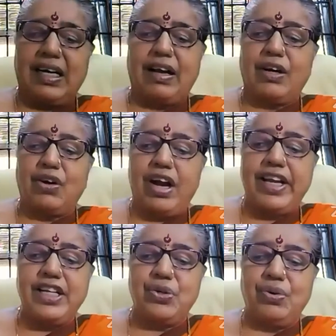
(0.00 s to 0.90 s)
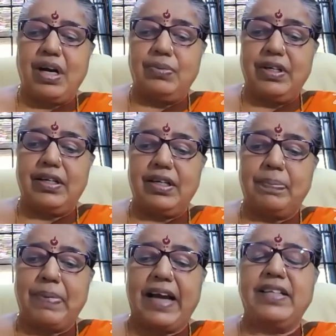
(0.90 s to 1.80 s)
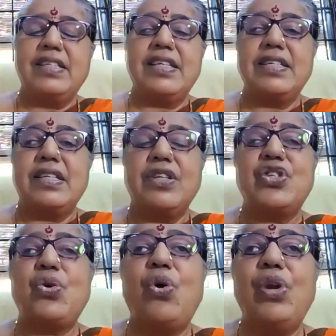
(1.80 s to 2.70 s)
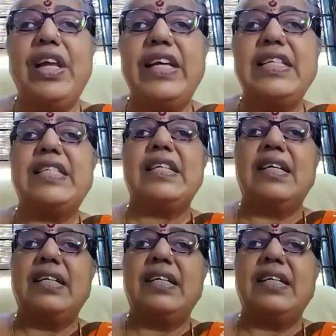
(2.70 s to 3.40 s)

according to our practices, the soul is